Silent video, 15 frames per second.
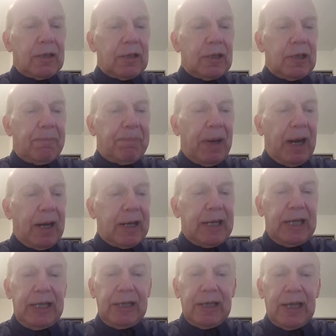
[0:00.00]
The
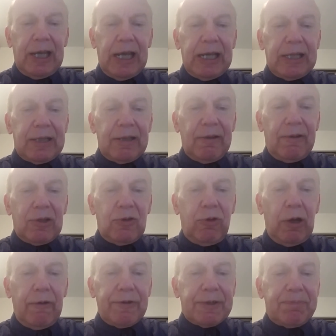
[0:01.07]
parking at
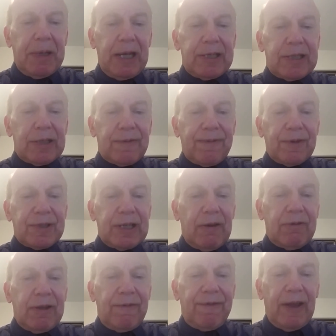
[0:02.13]
12 spaces for
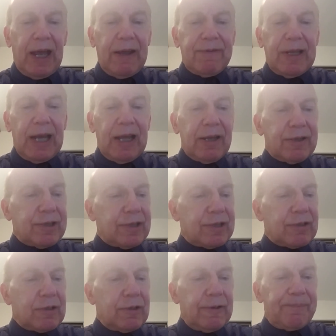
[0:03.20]
$75
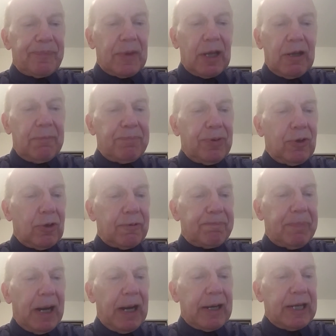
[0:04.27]
per
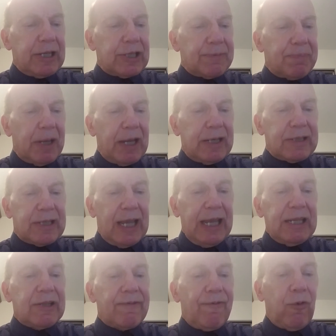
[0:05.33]
parking space,
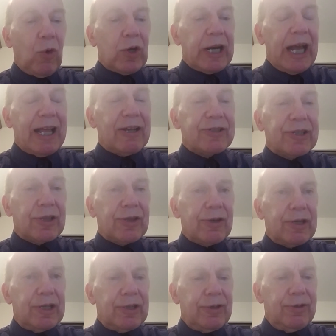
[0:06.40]
that's
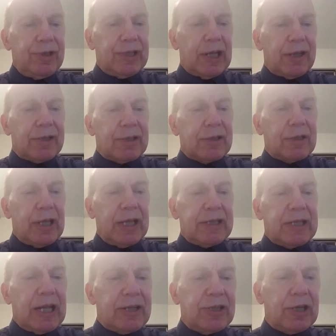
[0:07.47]
$4.32.
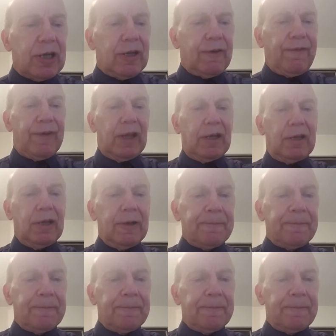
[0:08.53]
That's not chicken feed.